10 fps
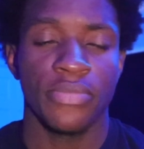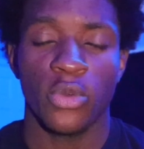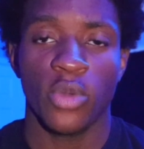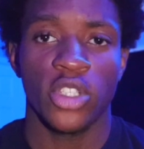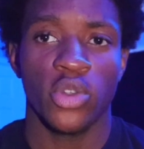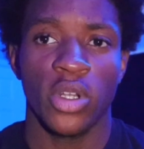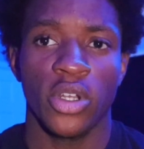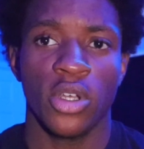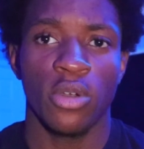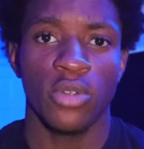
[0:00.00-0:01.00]
Wrestled under
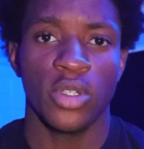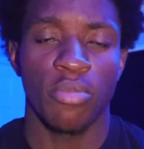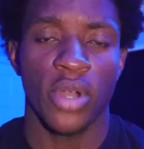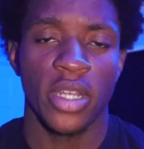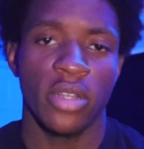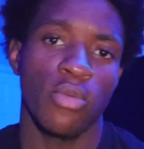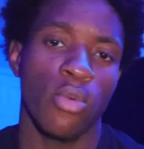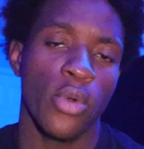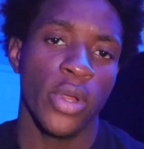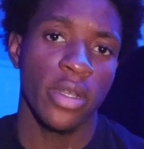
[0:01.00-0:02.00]
Coach Brandon
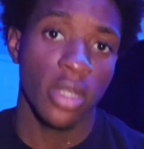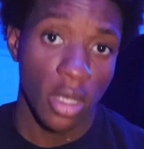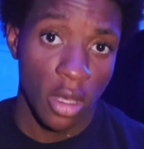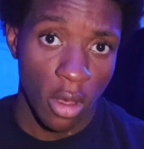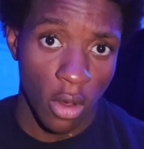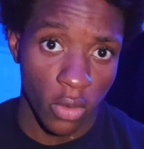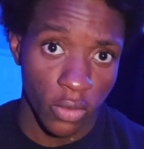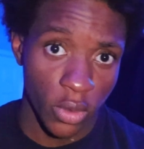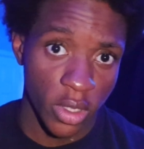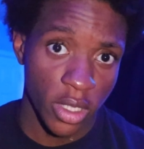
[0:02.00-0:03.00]
Warren all
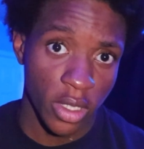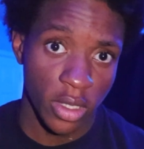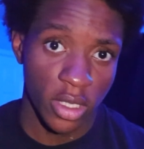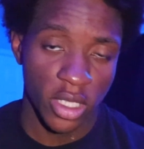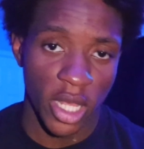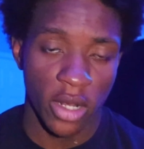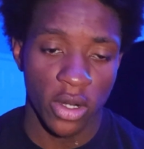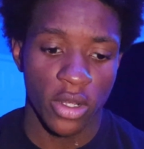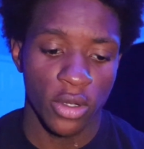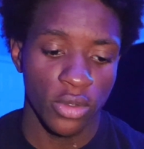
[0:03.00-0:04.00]
4 years. Shout out to
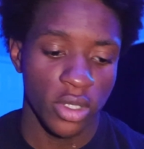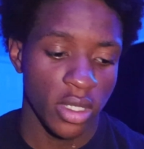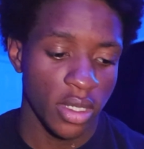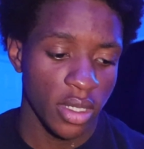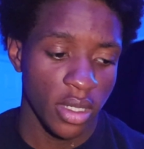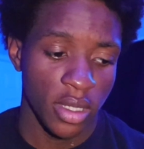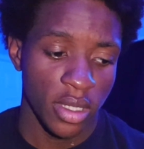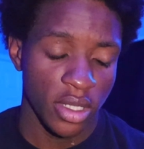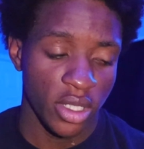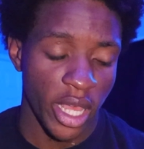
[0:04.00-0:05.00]
Coach.
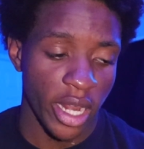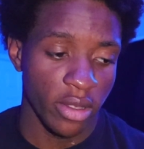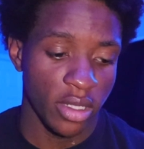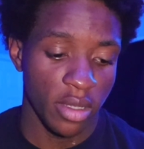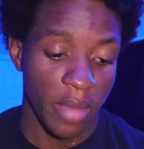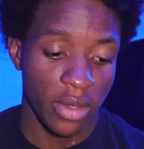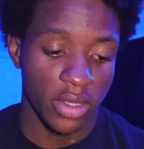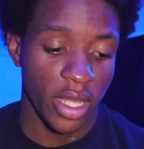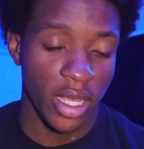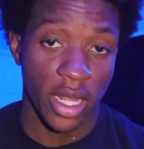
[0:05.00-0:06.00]
Shout out to Mount
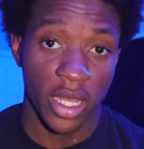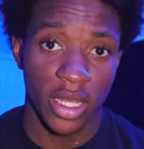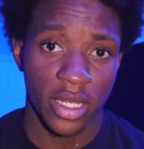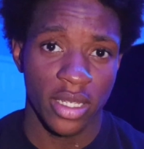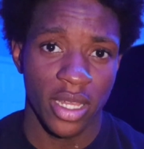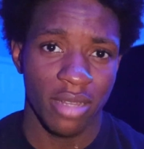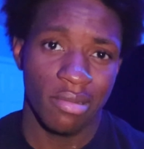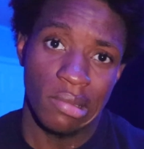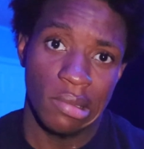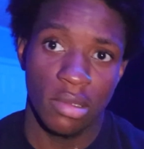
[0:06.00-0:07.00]
Zion, I guess,
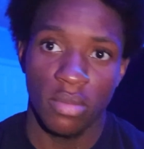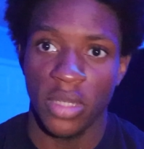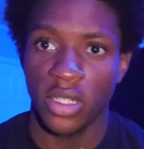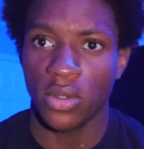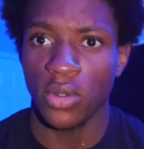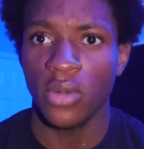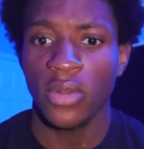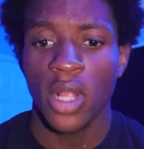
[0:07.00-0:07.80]
mid school.